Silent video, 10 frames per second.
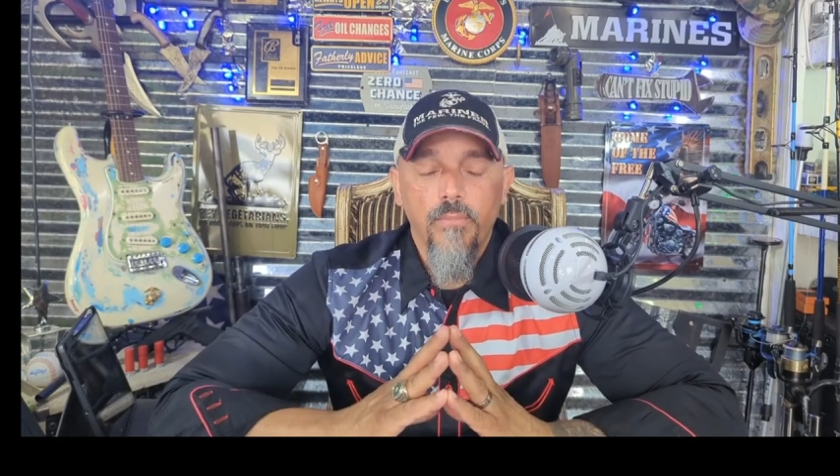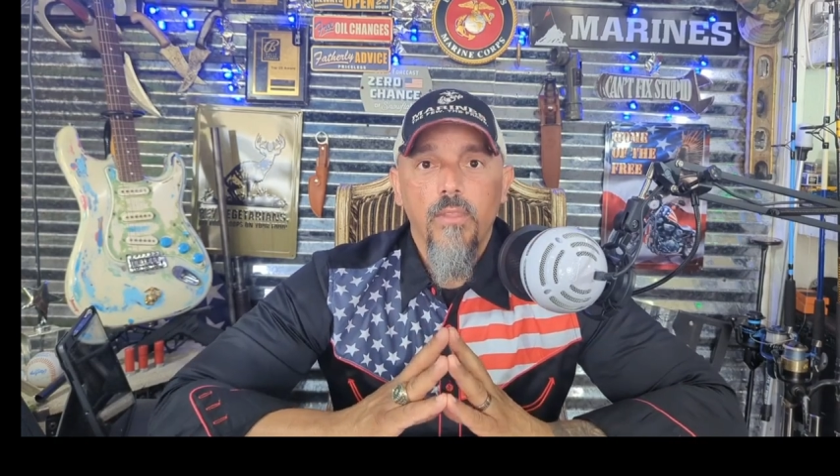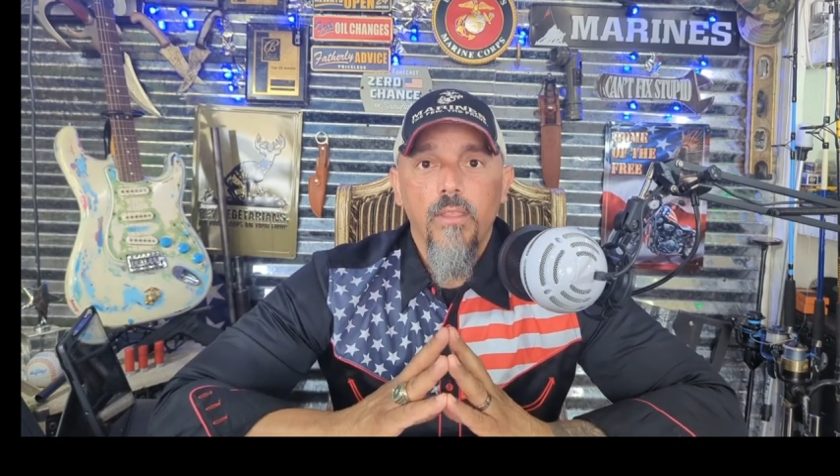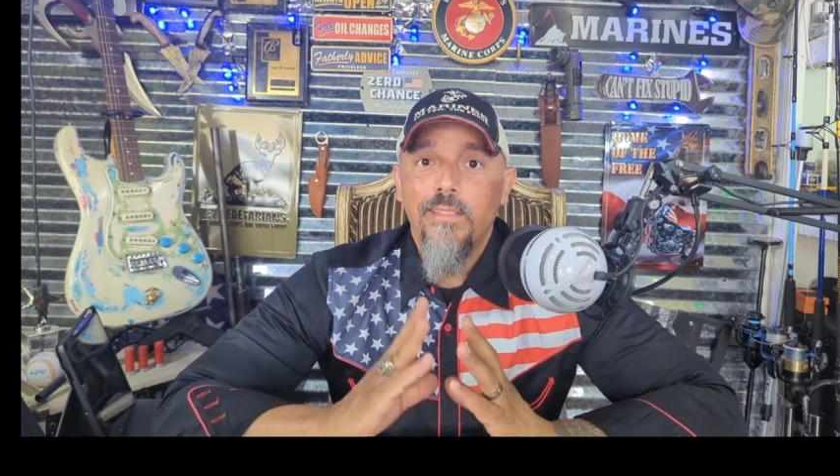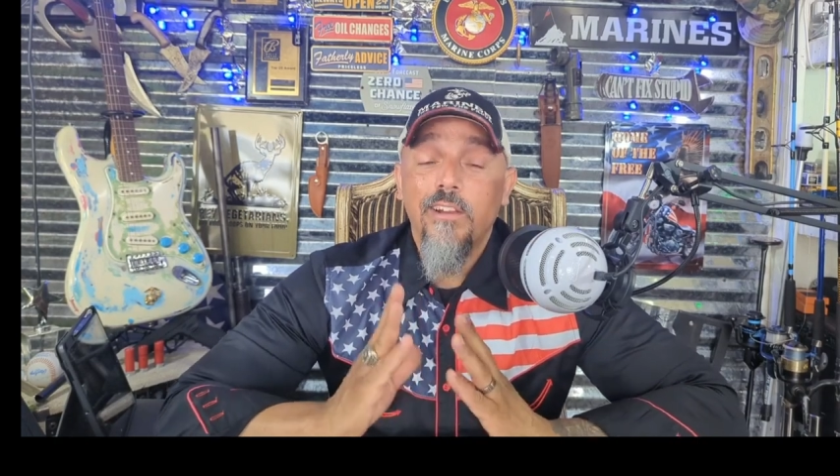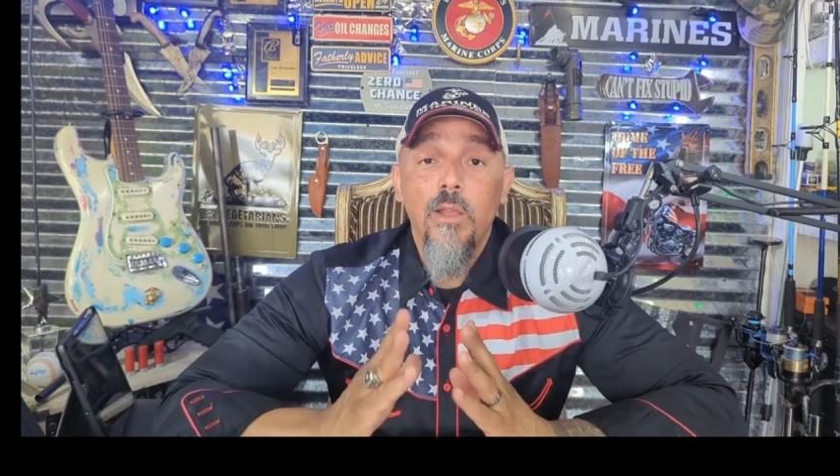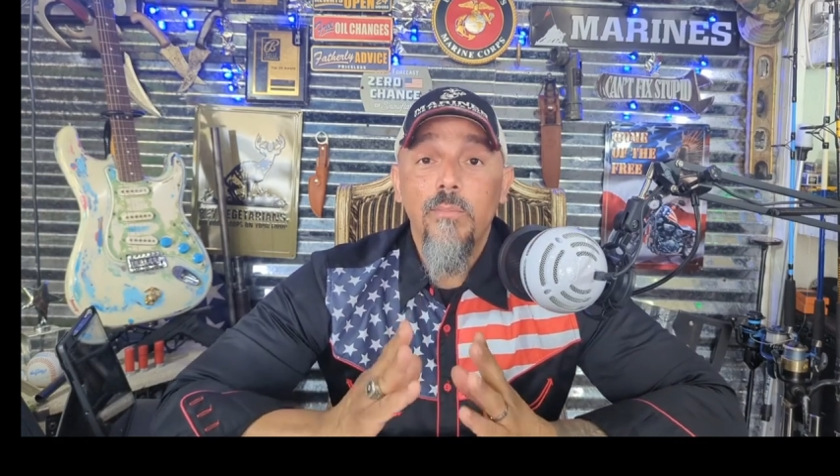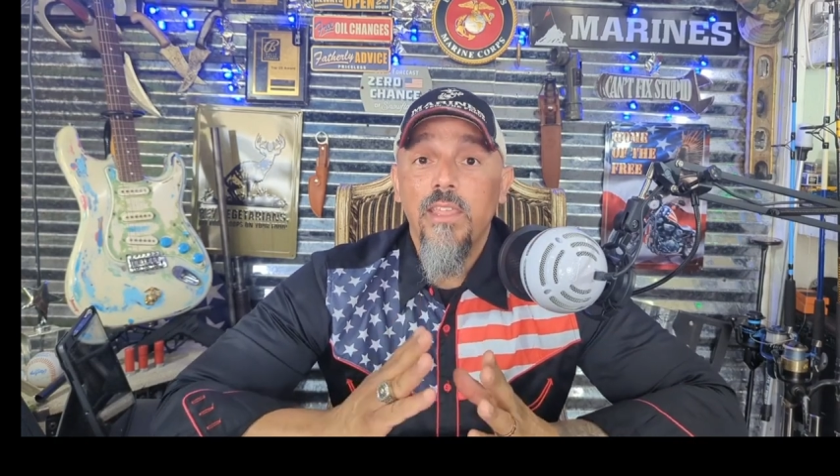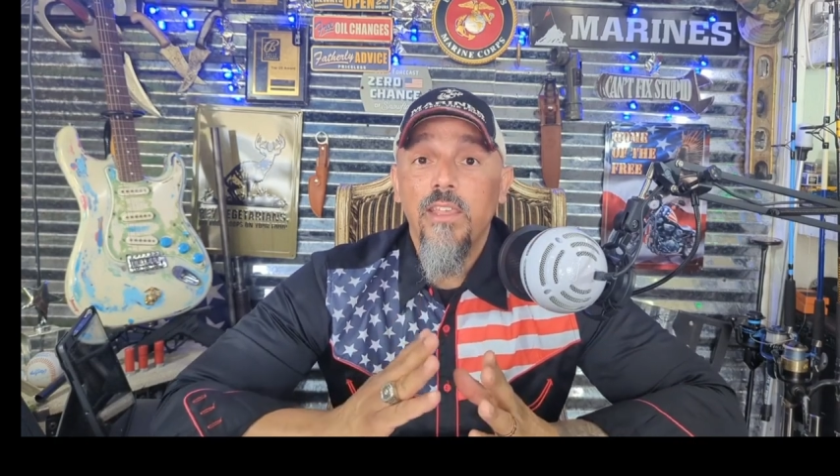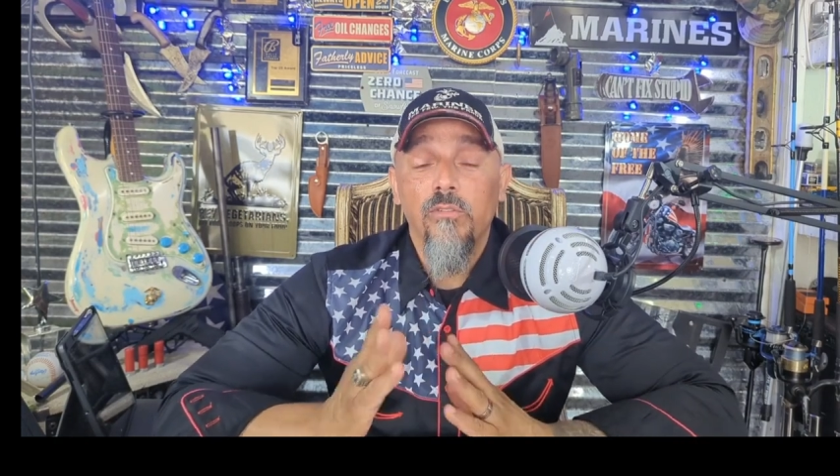They're coming
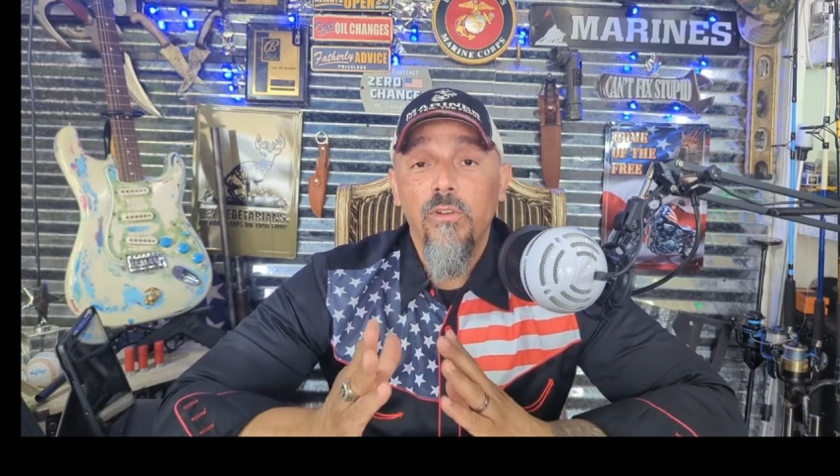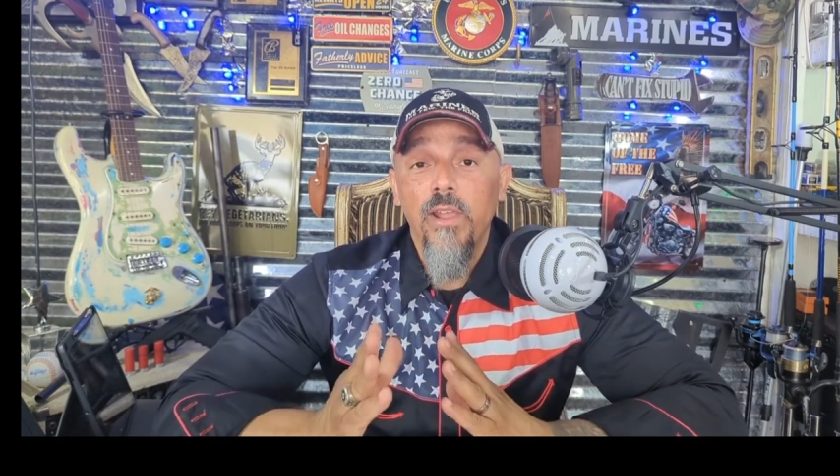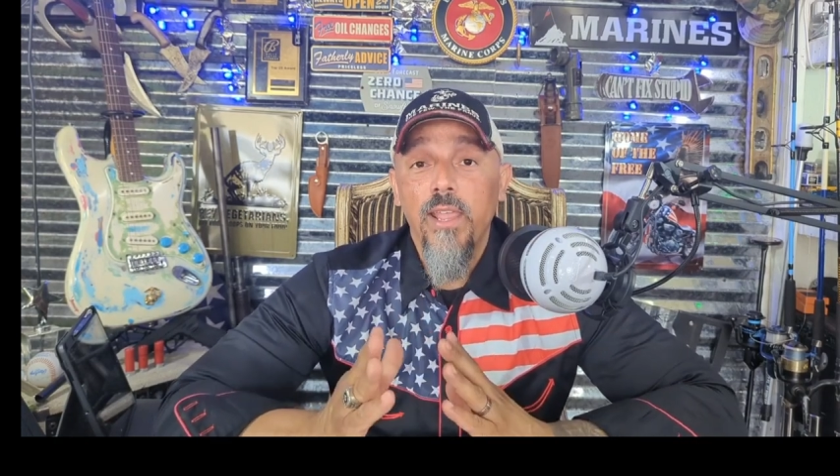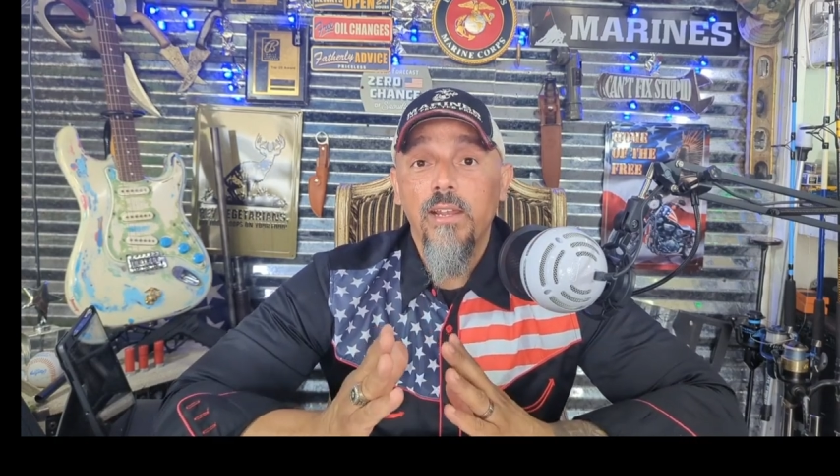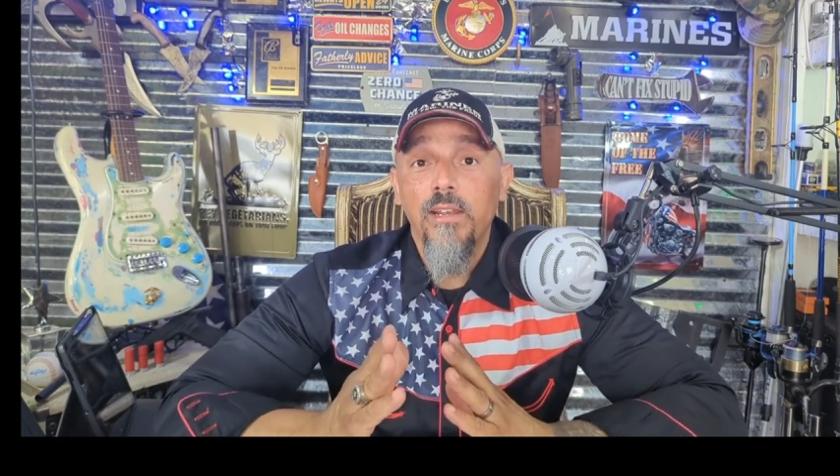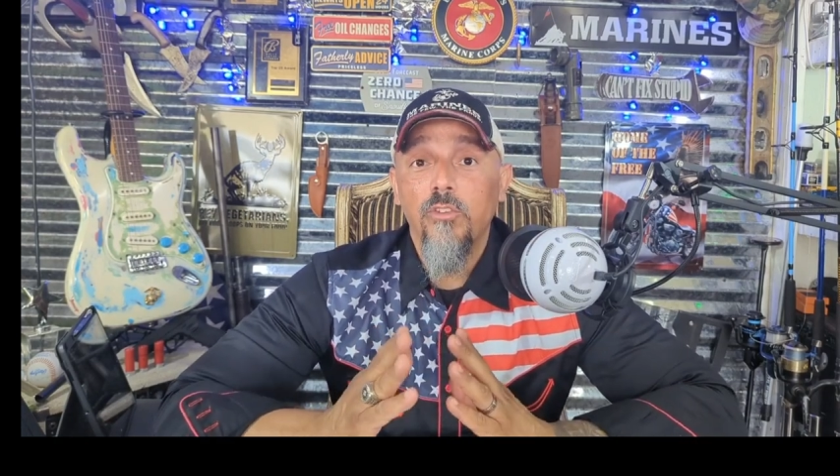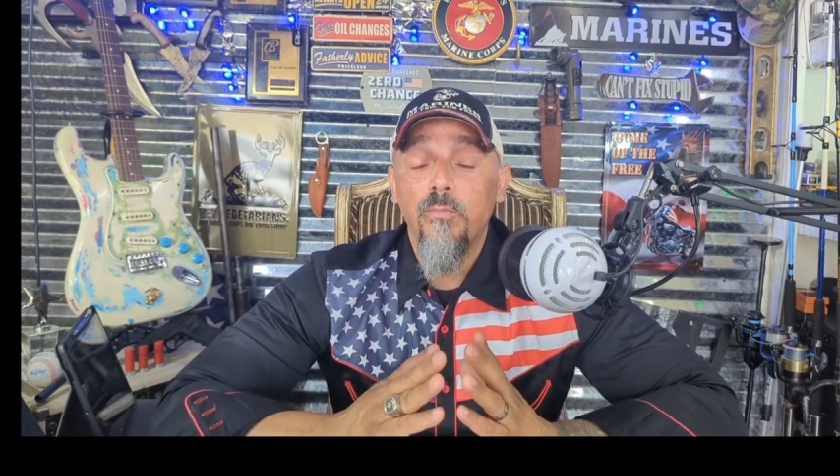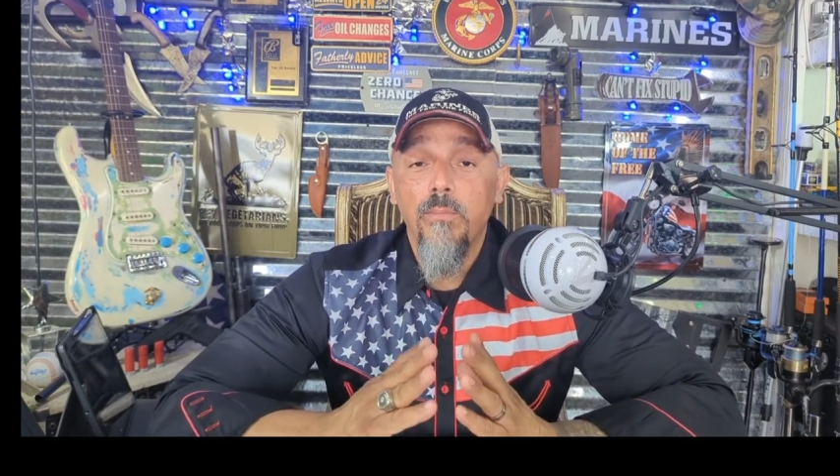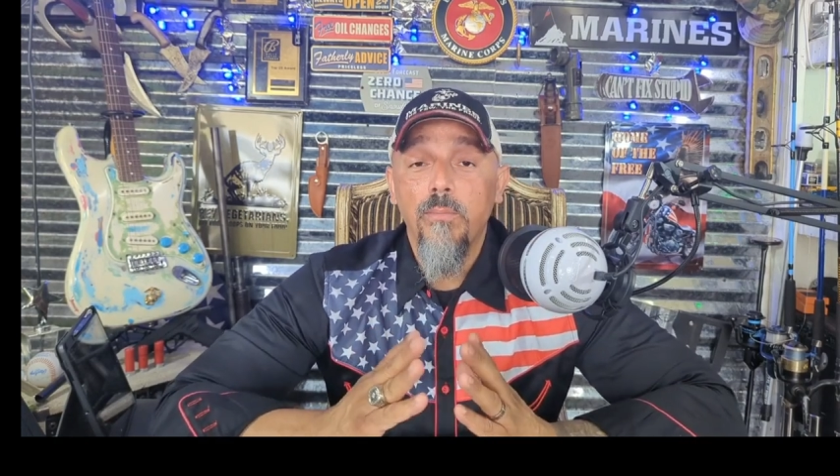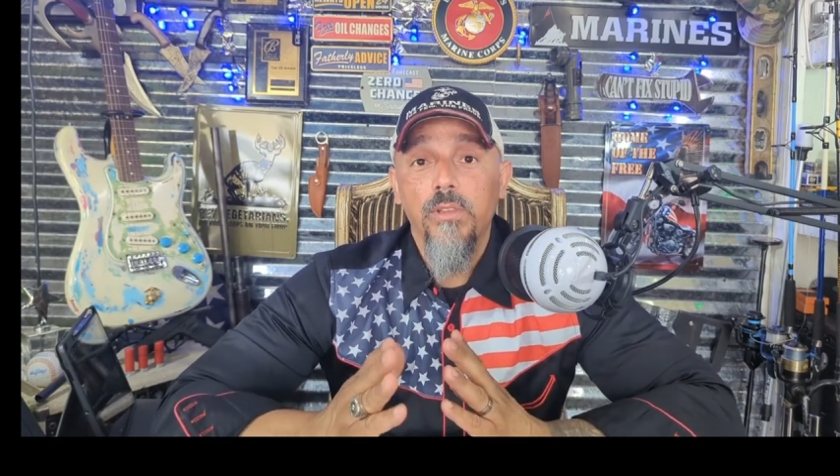here directly to
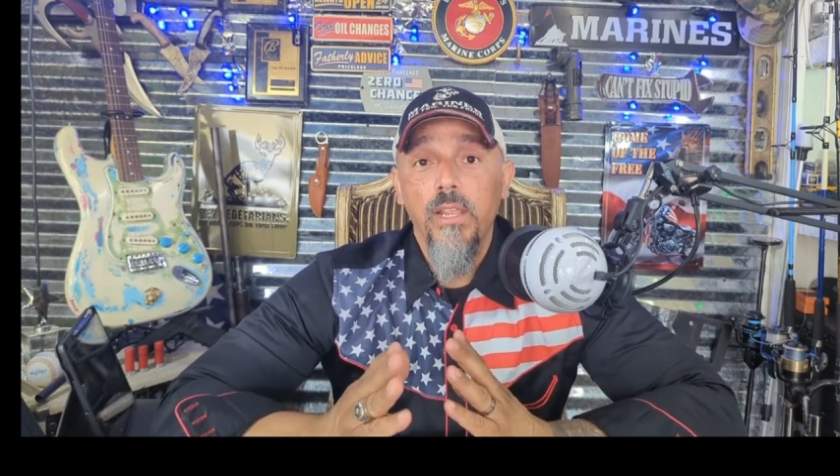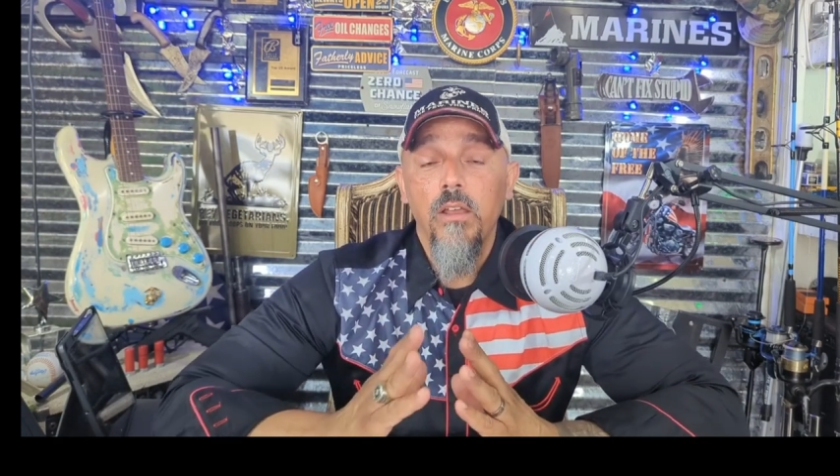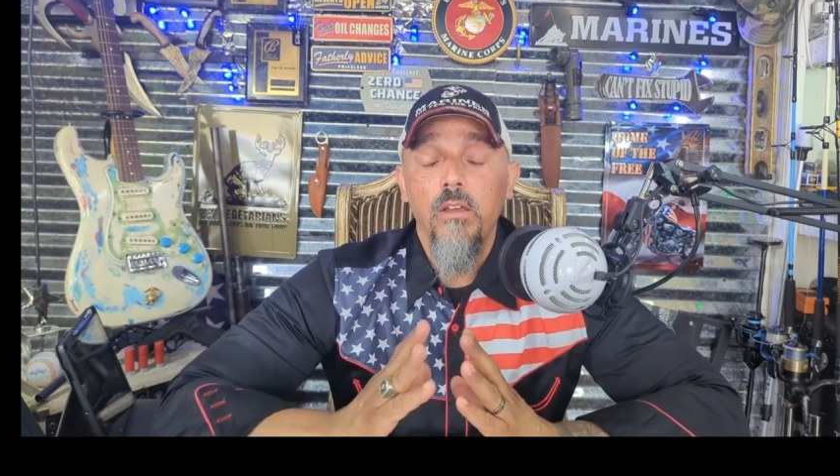people they know.